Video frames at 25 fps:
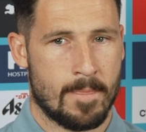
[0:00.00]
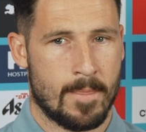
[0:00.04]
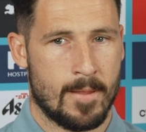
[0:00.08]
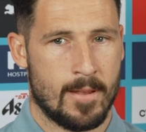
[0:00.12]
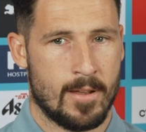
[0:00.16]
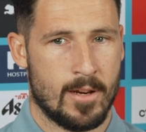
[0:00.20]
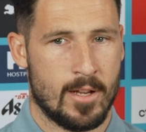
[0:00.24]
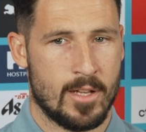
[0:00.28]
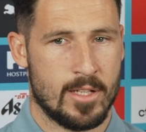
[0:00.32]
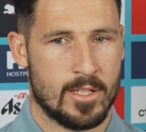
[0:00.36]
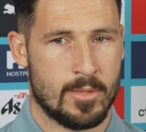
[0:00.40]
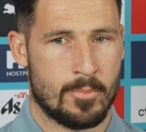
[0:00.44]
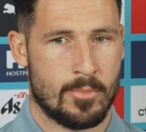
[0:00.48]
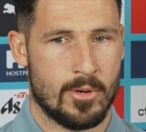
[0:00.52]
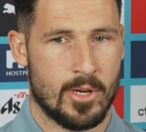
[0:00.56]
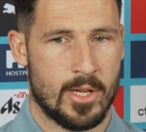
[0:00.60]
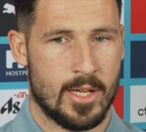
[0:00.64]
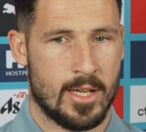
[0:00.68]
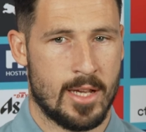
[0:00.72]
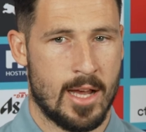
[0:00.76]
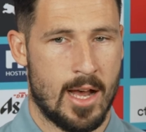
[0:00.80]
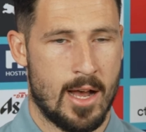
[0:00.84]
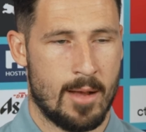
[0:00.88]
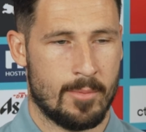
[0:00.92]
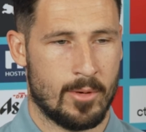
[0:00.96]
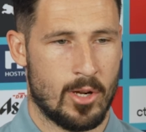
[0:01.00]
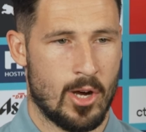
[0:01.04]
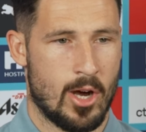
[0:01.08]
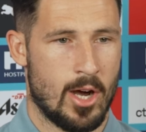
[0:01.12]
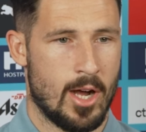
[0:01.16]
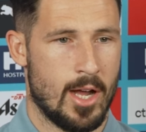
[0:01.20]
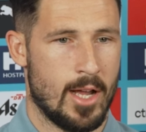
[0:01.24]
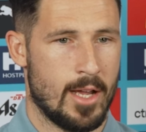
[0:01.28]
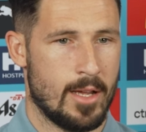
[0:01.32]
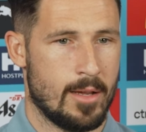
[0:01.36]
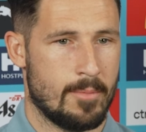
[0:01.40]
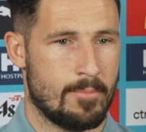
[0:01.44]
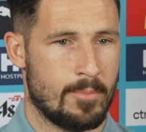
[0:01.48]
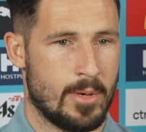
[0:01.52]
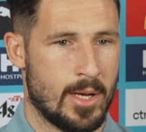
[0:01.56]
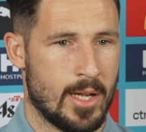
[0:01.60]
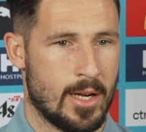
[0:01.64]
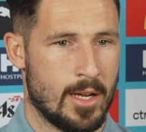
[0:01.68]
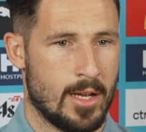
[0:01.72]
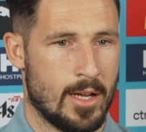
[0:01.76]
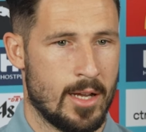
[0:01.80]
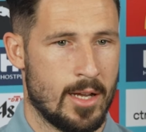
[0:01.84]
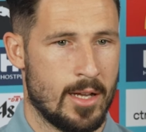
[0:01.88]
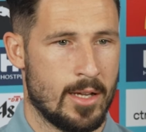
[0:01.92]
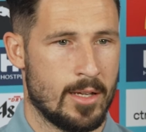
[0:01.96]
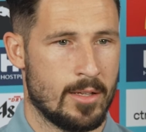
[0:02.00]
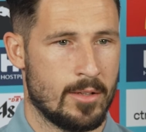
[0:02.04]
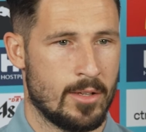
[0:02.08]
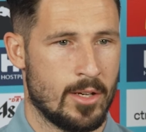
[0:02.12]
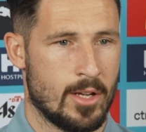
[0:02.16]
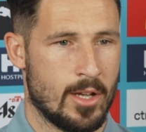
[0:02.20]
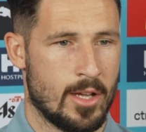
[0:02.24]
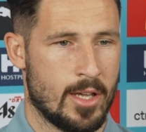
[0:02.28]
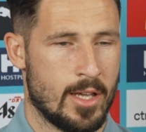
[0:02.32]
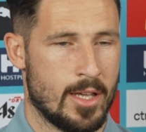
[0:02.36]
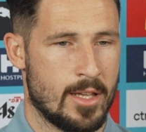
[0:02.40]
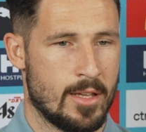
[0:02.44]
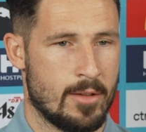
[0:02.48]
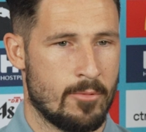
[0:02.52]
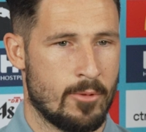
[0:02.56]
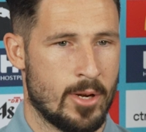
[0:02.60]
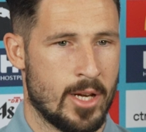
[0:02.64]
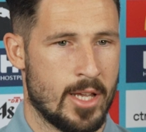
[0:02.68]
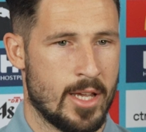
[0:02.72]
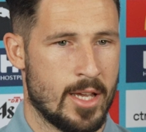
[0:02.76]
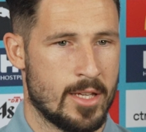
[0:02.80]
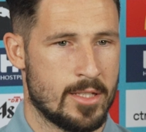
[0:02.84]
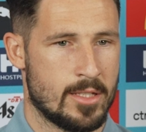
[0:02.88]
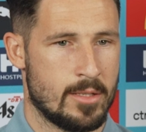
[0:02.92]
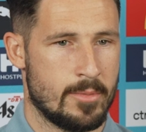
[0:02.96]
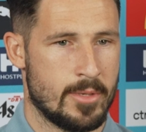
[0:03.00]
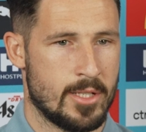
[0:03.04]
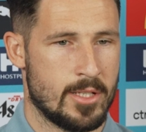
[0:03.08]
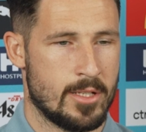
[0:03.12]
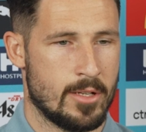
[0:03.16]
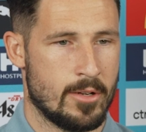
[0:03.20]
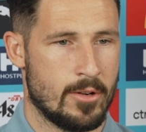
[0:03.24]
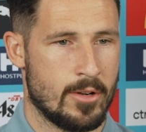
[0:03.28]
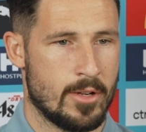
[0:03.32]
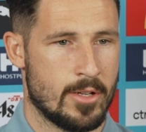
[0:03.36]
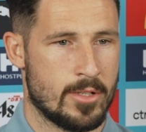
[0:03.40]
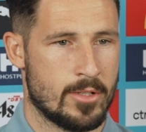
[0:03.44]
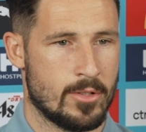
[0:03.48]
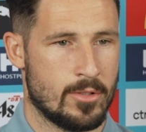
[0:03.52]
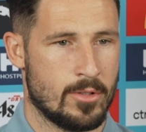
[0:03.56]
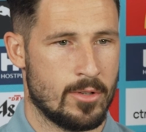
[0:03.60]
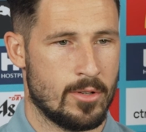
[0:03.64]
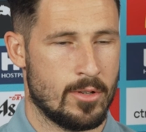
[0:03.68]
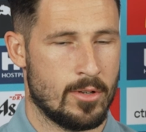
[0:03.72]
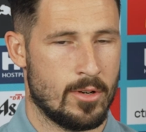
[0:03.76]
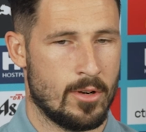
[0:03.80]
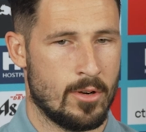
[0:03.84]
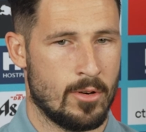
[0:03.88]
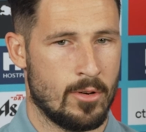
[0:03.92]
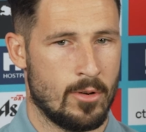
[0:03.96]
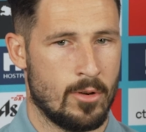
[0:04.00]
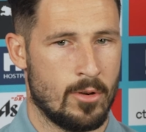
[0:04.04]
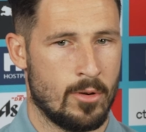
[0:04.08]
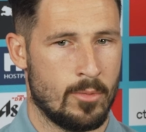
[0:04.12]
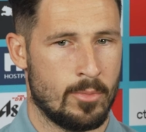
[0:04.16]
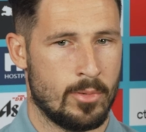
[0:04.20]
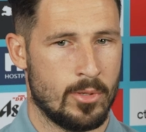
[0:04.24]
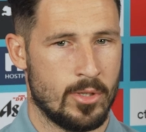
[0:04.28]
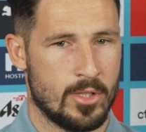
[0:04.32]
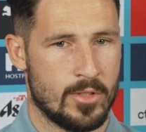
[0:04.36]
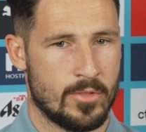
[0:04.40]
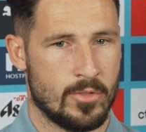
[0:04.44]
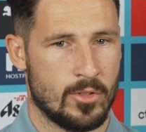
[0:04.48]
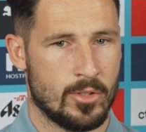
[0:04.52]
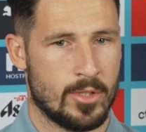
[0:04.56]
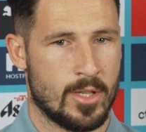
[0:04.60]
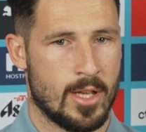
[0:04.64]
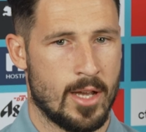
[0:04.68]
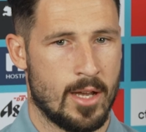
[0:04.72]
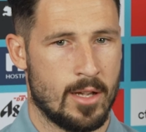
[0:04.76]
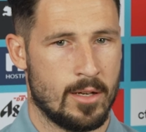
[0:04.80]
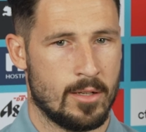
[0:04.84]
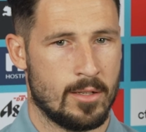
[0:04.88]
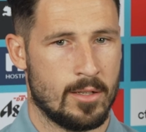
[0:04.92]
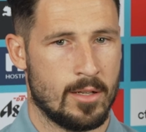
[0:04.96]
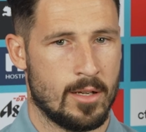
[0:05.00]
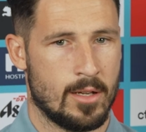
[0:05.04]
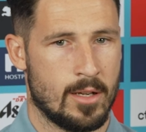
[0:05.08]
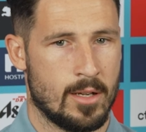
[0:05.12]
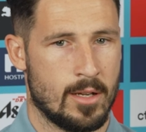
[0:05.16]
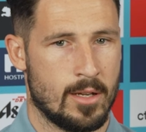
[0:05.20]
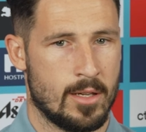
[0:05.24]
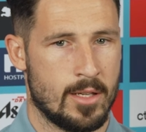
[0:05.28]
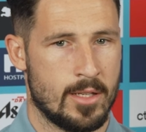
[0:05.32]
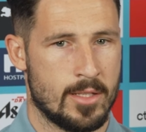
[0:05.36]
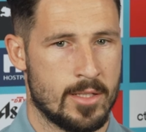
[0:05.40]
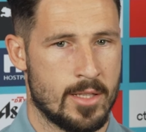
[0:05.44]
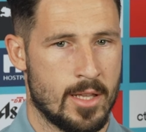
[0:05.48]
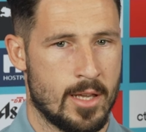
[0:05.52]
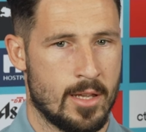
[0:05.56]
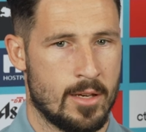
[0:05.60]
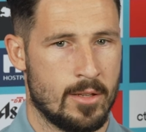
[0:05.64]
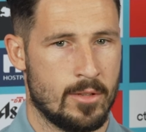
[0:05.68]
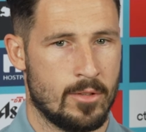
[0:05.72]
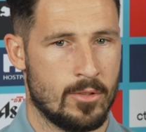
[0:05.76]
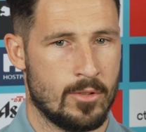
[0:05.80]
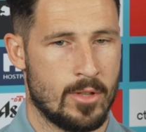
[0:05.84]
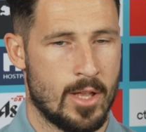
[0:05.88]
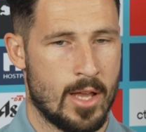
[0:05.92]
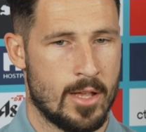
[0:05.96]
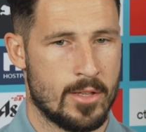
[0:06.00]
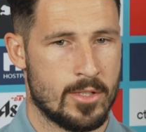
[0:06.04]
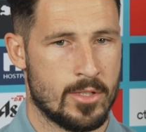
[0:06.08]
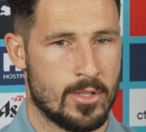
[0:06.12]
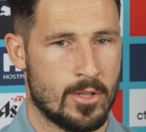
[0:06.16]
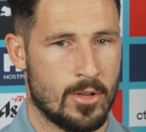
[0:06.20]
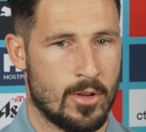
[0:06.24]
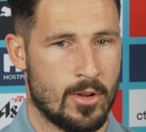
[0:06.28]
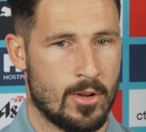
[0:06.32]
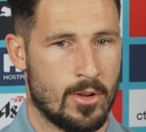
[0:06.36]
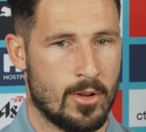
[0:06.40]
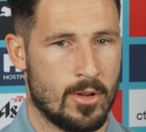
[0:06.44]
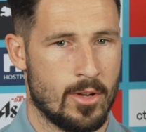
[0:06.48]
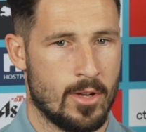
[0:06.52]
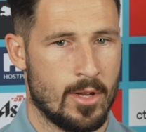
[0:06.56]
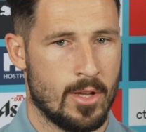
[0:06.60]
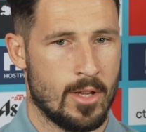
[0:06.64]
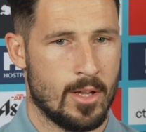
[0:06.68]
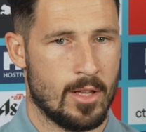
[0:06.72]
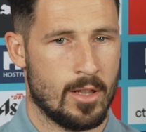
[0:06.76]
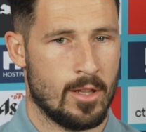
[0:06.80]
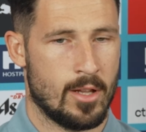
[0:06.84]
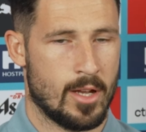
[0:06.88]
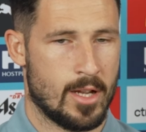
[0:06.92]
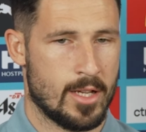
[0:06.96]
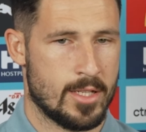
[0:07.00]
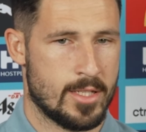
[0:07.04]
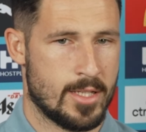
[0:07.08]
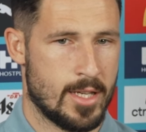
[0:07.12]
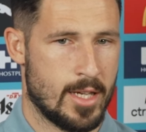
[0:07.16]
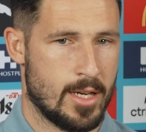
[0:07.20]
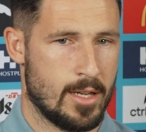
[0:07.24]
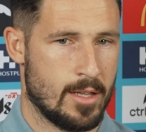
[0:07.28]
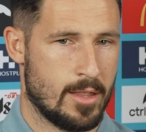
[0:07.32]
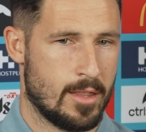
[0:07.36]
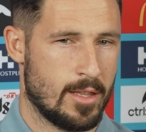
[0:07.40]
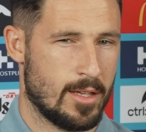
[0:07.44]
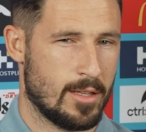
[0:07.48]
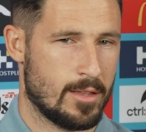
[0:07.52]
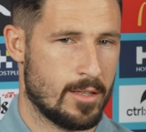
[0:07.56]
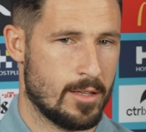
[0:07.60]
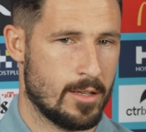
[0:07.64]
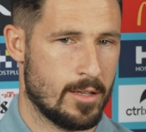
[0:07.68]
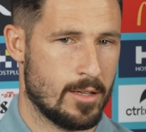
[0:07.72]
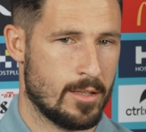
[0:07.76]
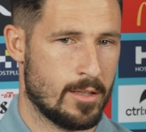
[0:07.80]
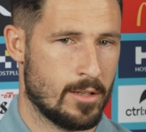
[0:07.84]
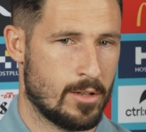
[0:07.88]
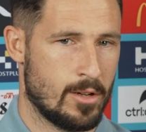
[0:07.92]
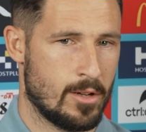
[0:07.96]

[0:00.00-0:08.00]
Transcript: he's a pretty calm guy, but when he has to be serious or put his foot down, he's there to do that. So, like I said, I think the